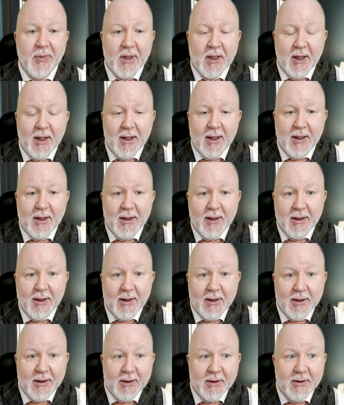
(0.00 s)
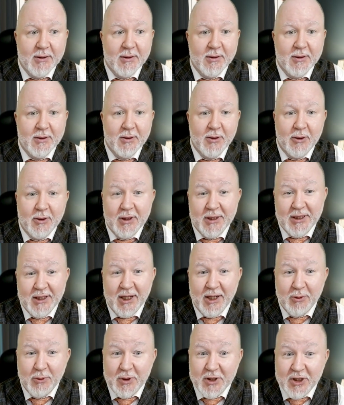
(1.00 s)
And honestly,
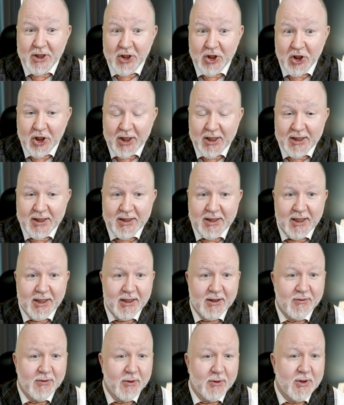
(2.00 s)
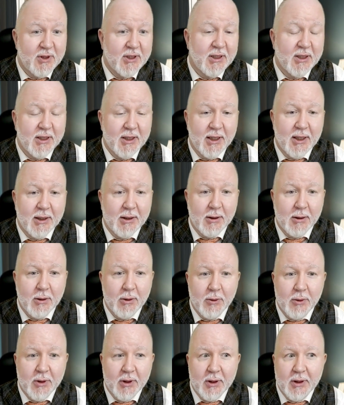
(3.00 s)
I would suggest that if you see that your
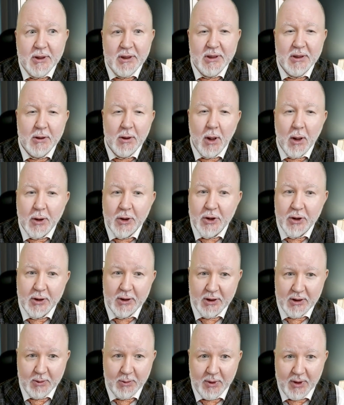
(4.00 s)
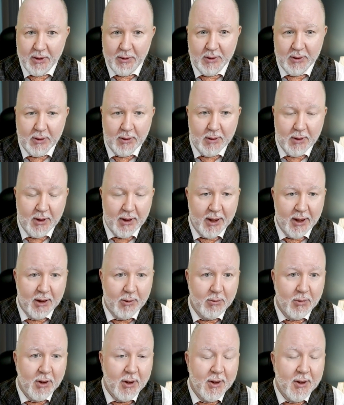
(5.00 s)
lawyer is cautious about your
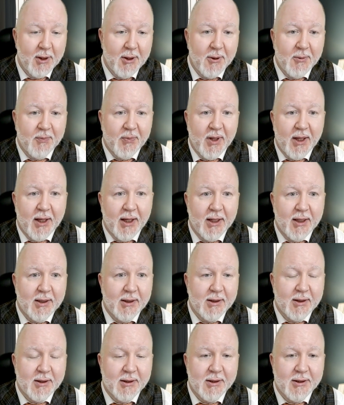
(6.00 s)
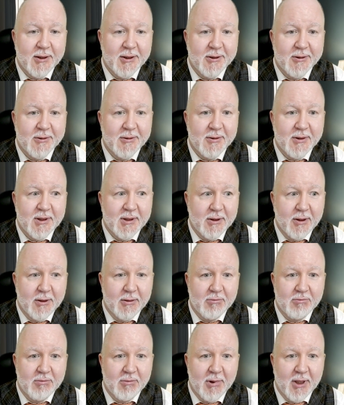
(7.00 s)
claim and is not
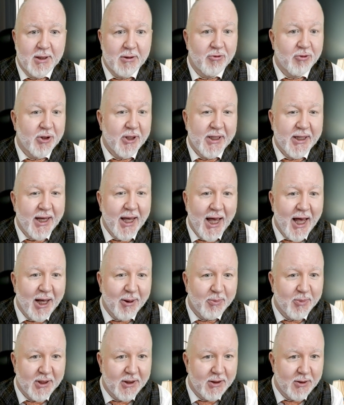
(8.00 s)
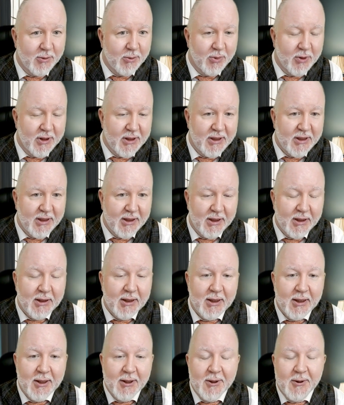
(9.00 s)
like really happy to proceed,
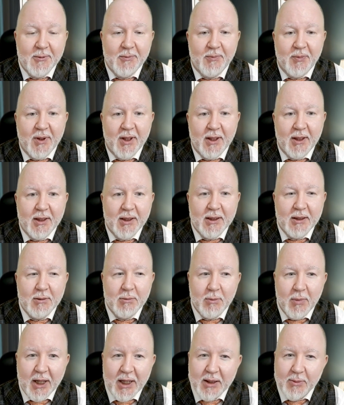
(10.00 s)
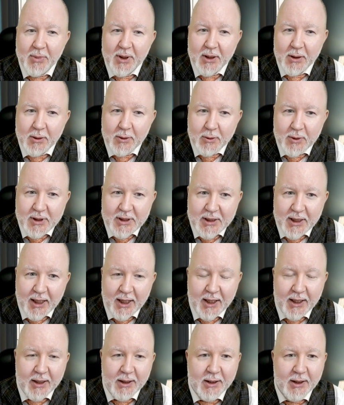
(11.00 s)
it might be a good
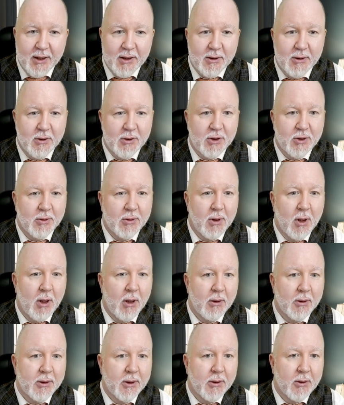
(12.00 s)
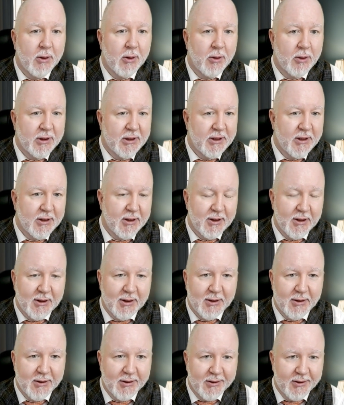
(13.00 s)
sign that you should hold your horses
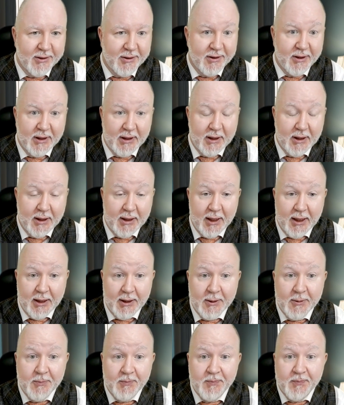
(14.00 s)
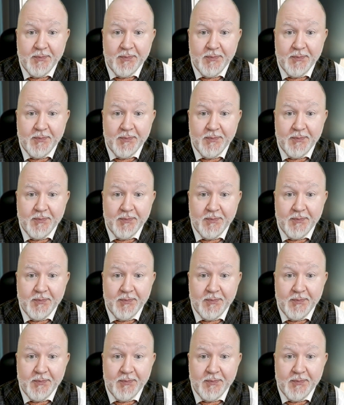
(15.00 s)
and think again,